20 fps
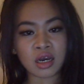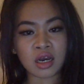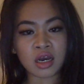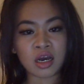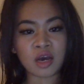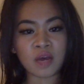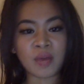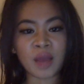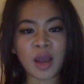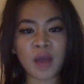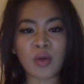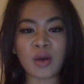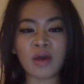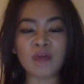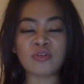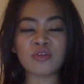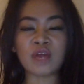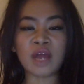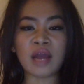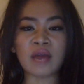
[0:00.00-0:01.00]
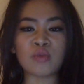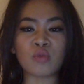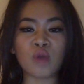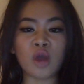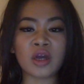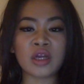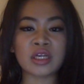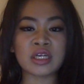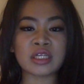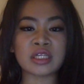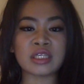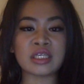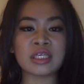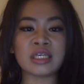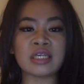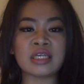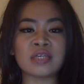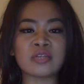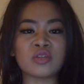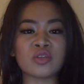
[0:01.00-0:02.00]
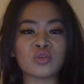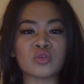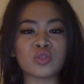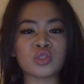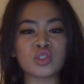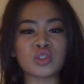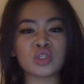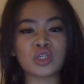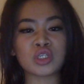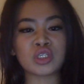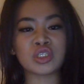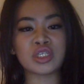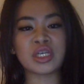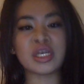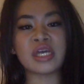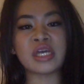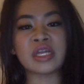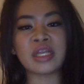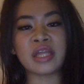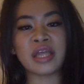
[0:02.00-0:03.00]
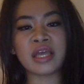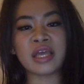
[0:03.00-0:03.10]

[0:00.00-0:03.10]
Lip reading: However, ironically, the restriction